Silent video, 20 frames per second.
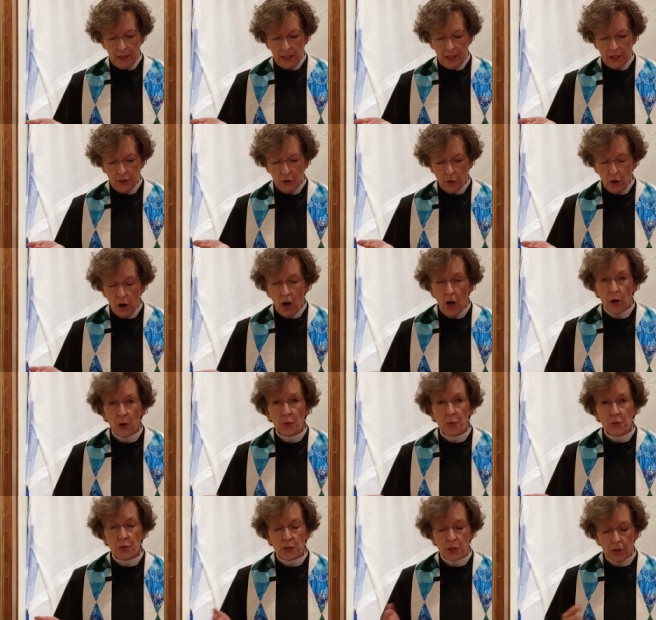In your
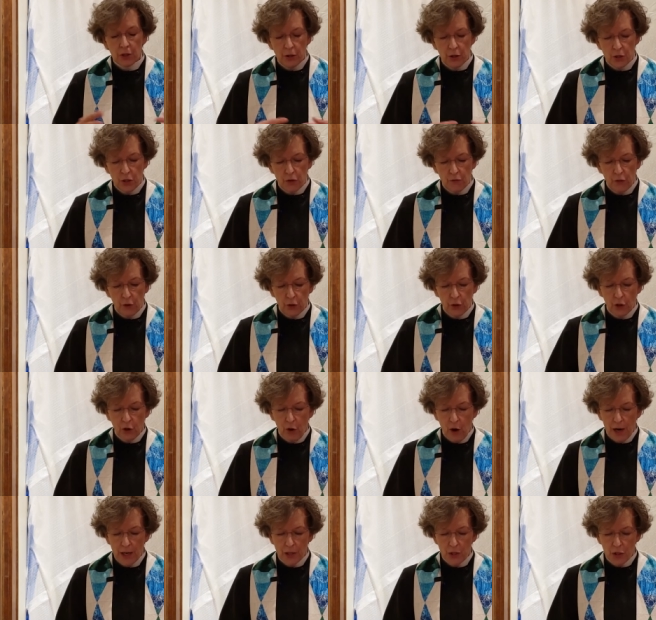own search for the
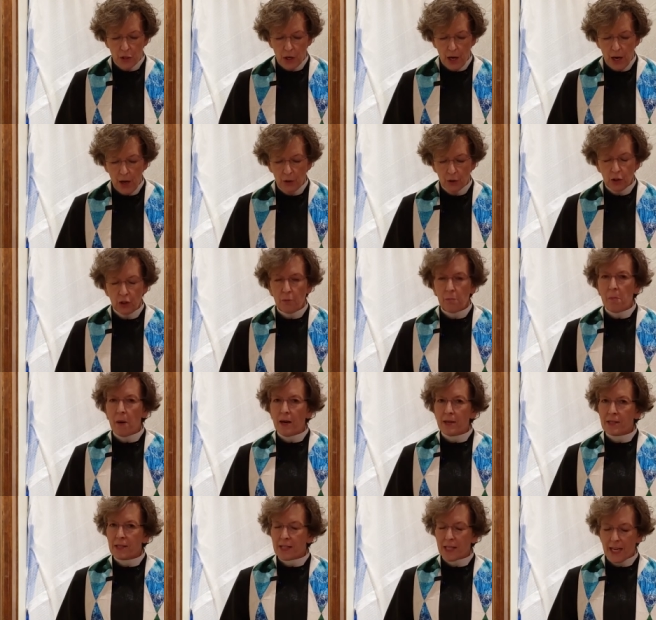Christ child, you
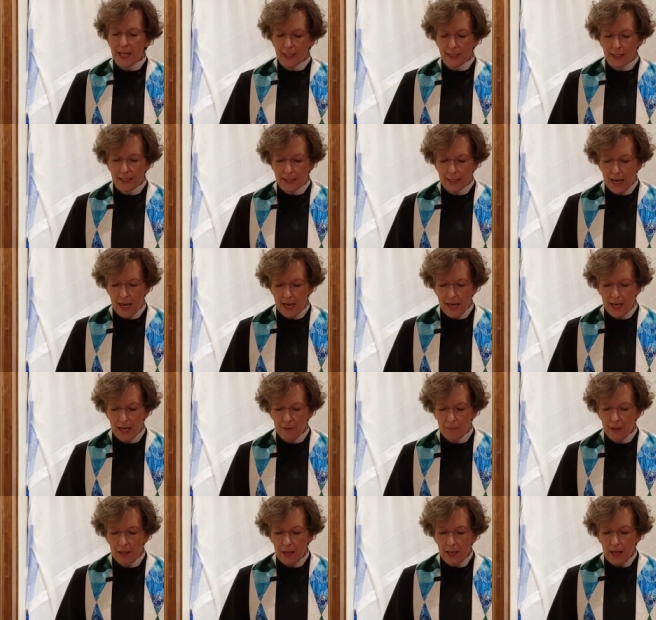must take the
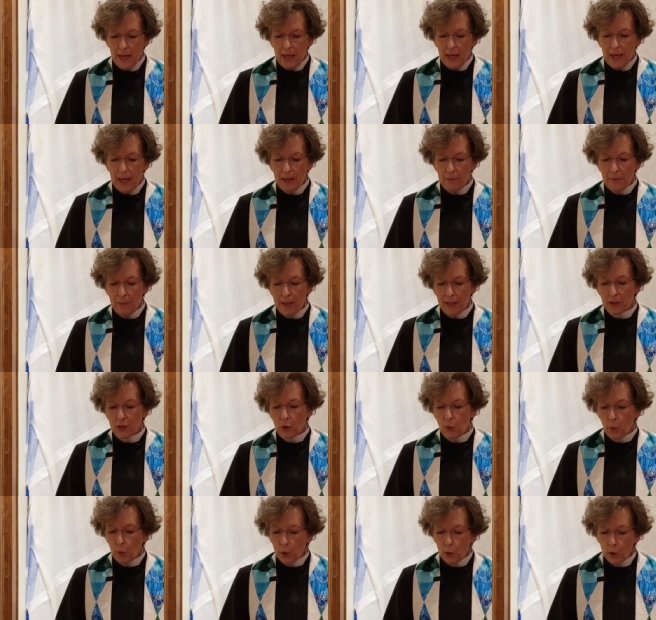time and make
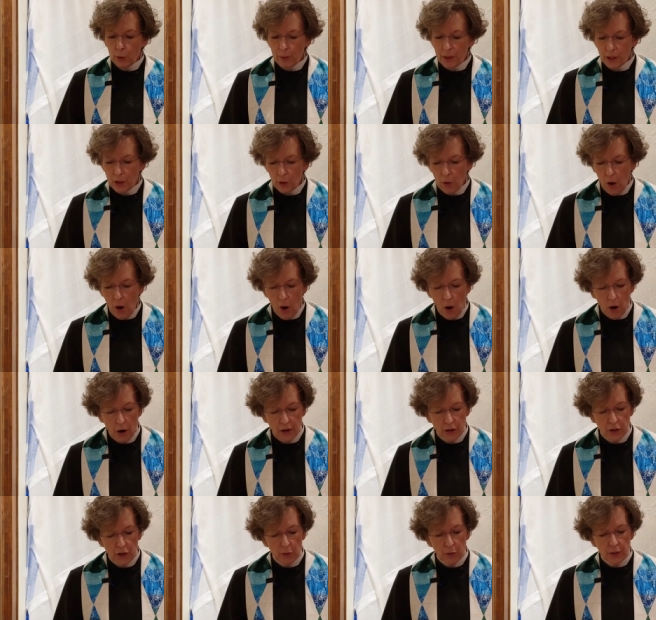the room in your
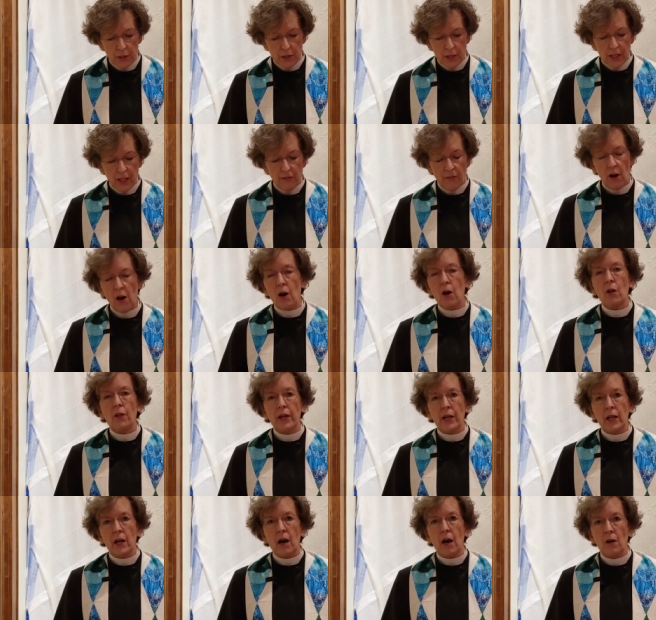heart to receive all
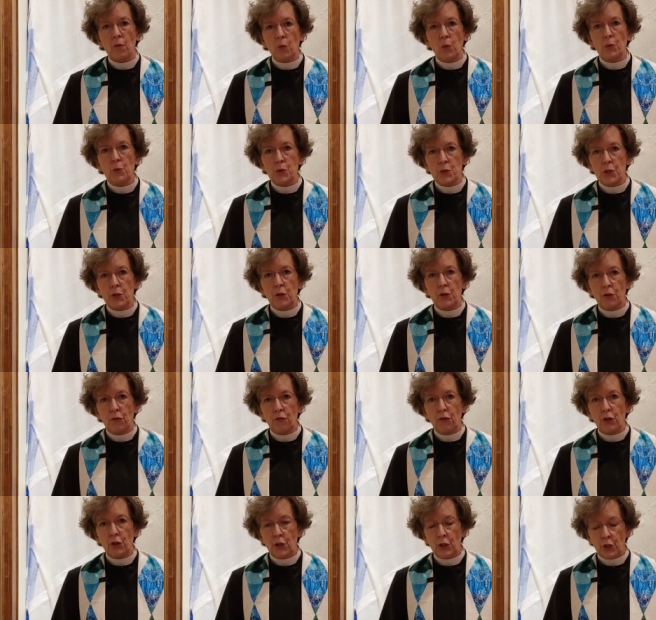that God wants to do
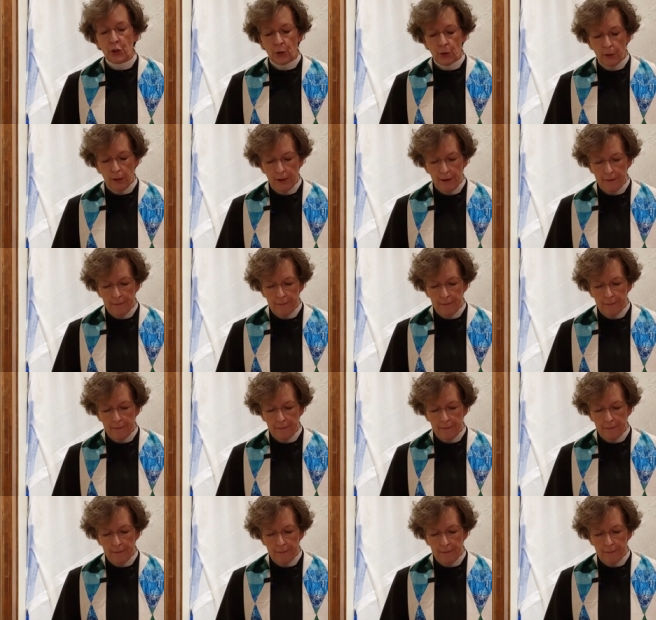for you.